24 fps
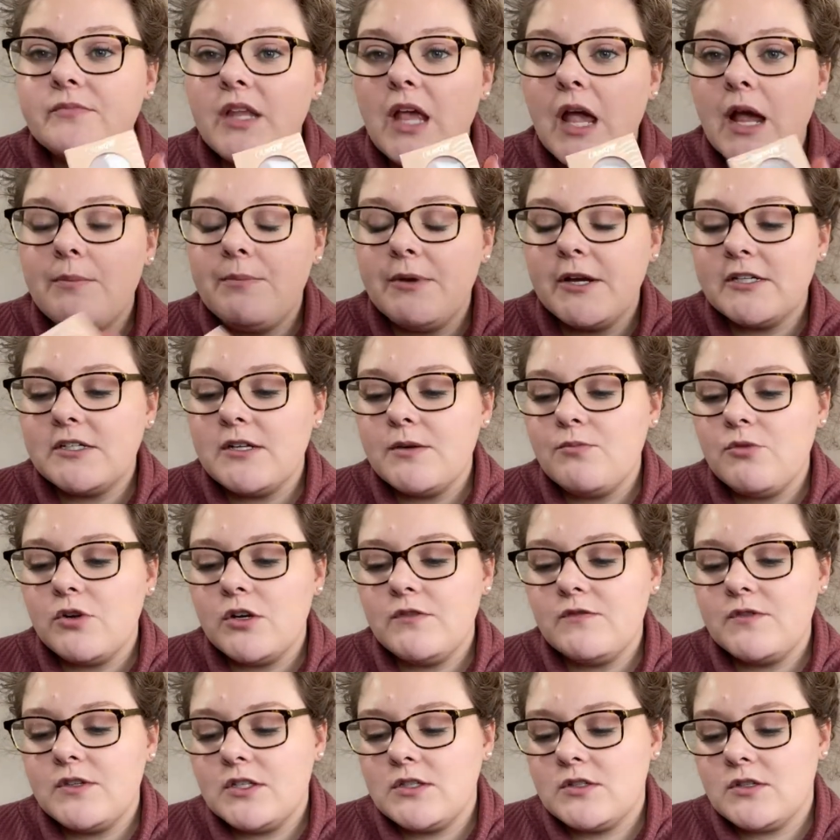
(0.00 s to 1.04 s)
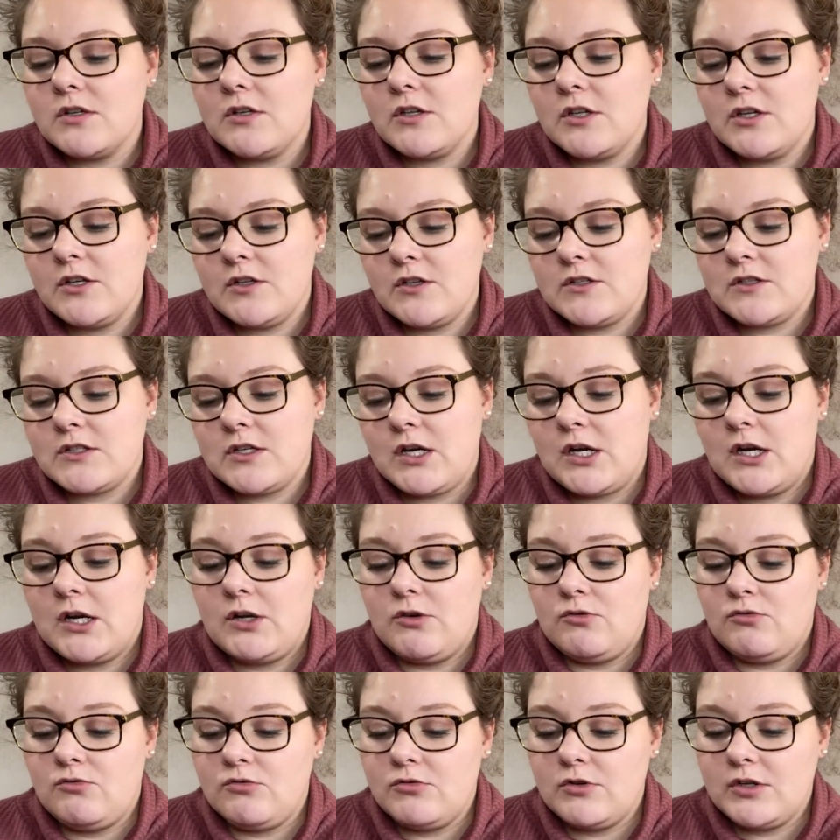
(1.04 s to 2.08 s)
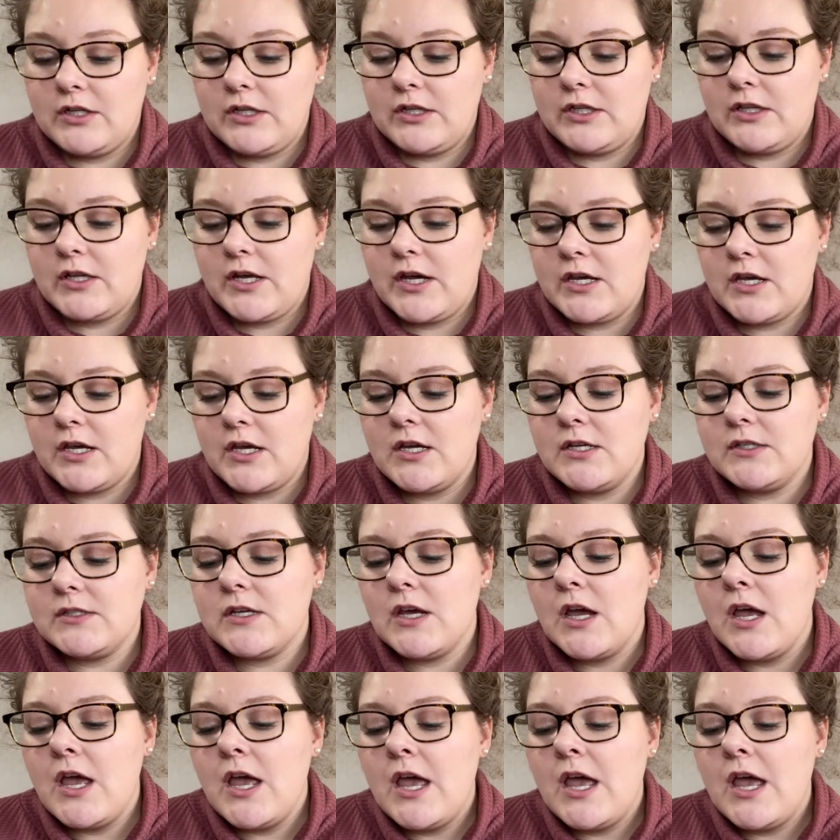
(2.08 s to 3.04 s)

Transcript: I picked up one of these earlier this year and I really like it.